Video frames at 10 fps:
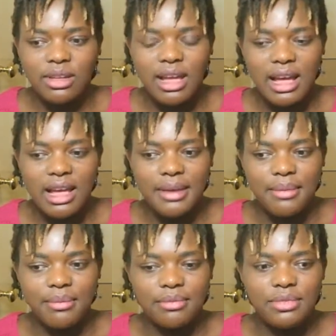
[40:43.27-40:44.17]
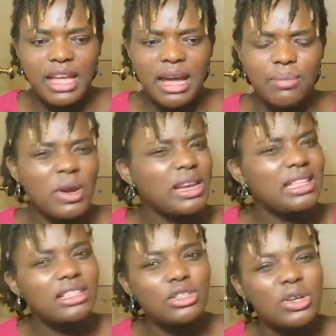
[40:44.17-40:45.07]
they're apparently
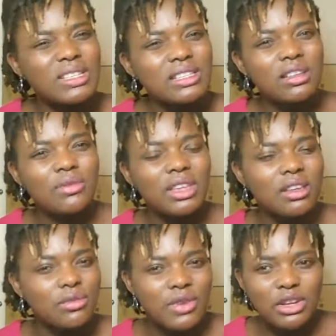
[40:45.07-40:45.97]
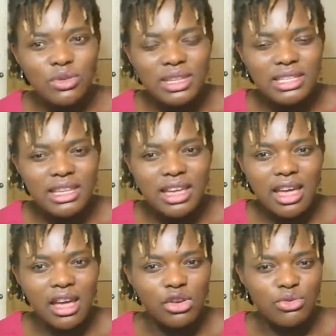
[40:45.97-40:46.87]
the Daughters of the Confederacy,
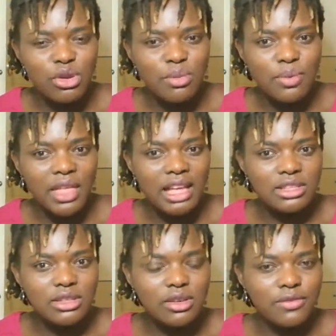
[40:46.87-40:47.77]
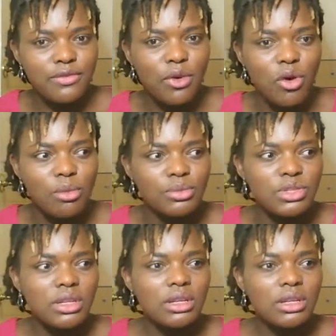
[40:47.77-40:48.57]
a group that sort of formed